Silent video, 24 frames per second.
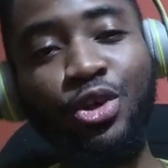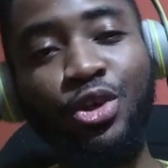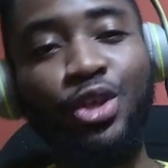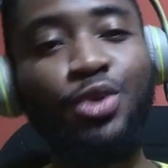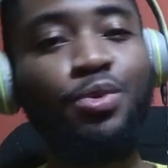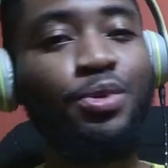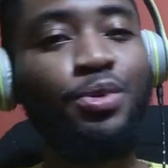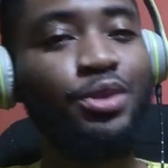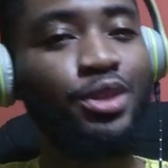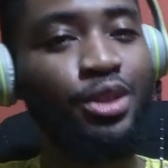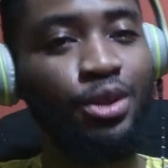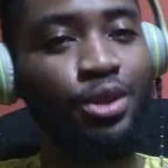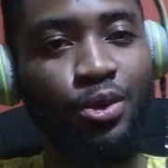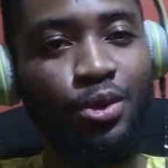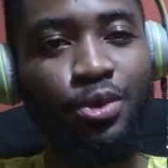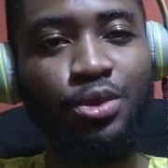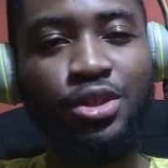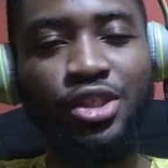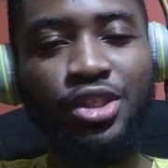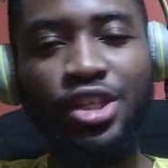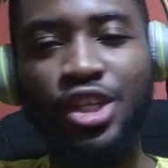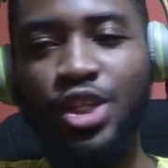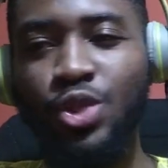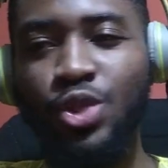I'm rocking with the
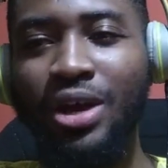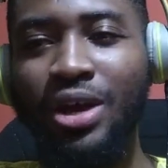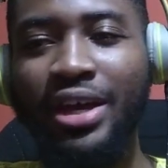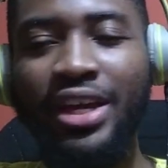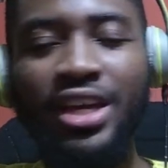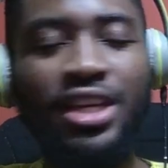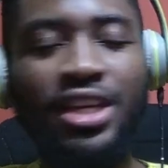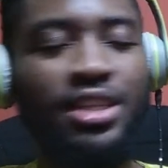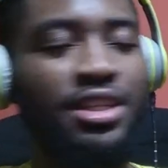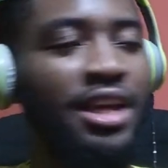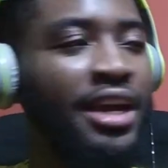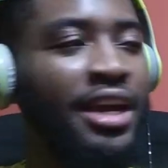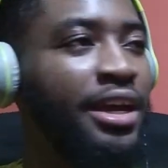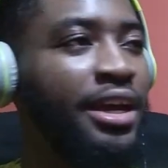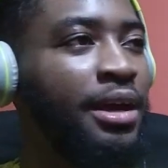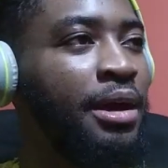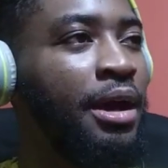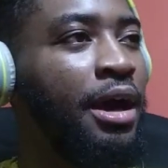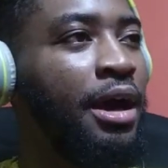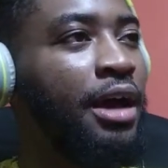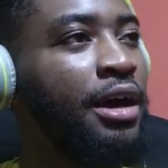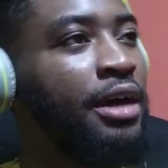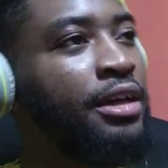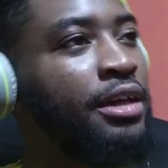OG. So I guess
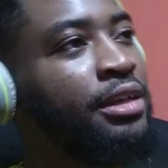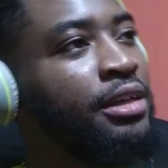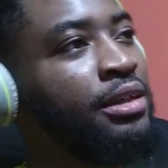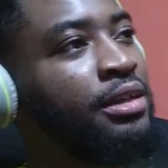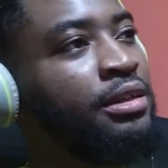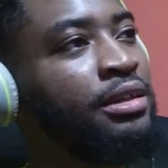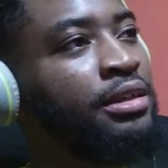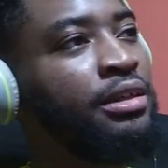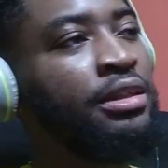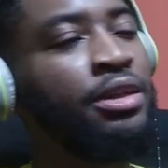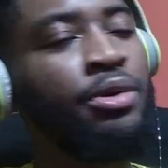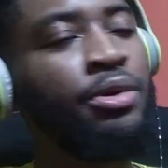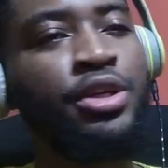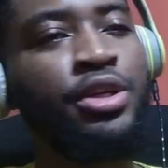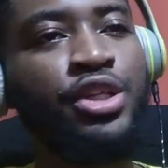now